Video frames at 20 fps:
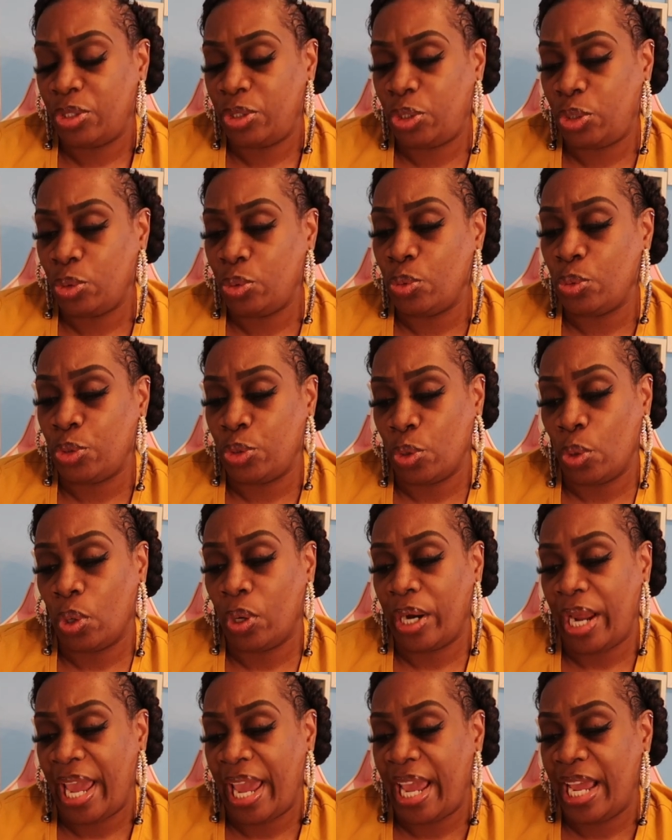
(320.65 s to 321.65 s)
to
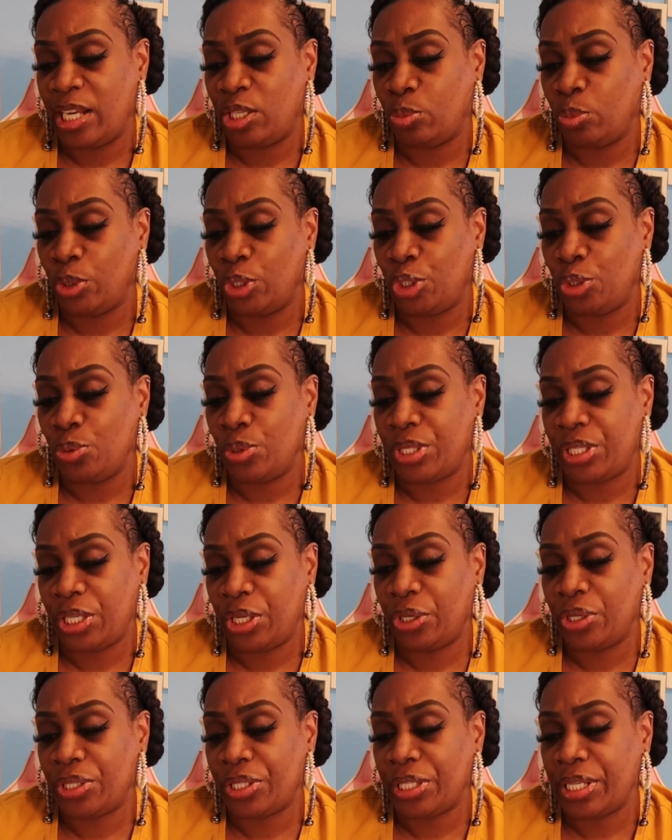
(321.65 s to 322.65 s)
your age would you
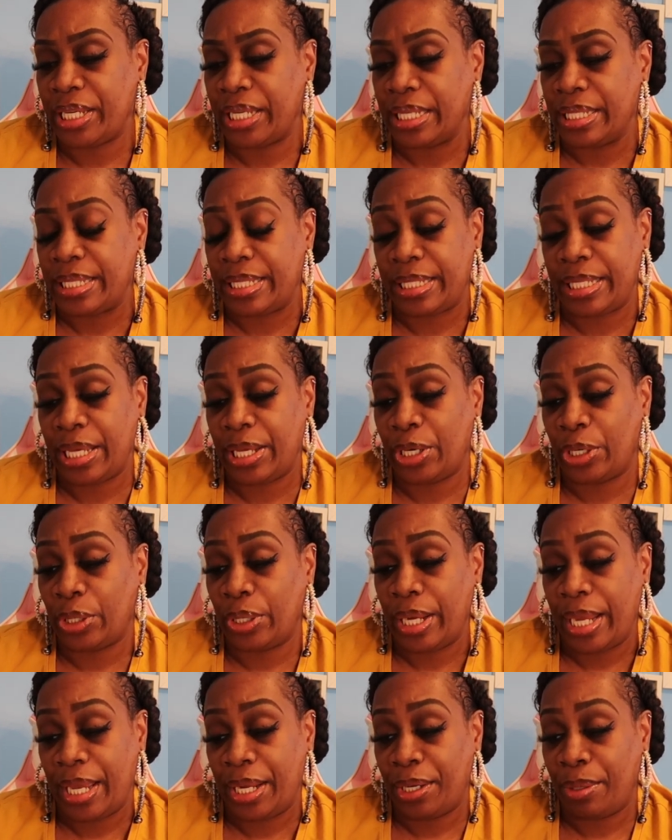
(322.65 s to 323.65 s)
seriously consider
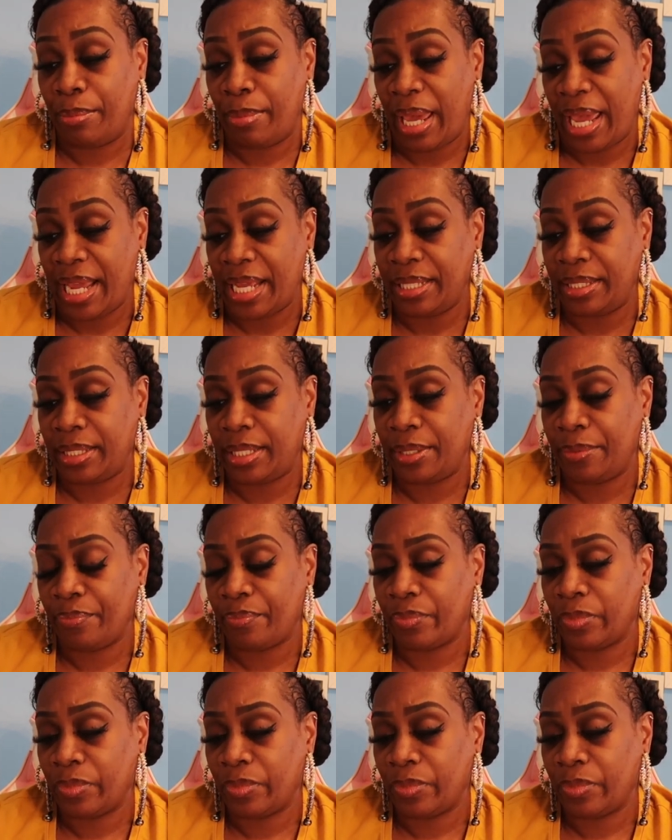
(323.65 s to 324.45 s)
in a mate?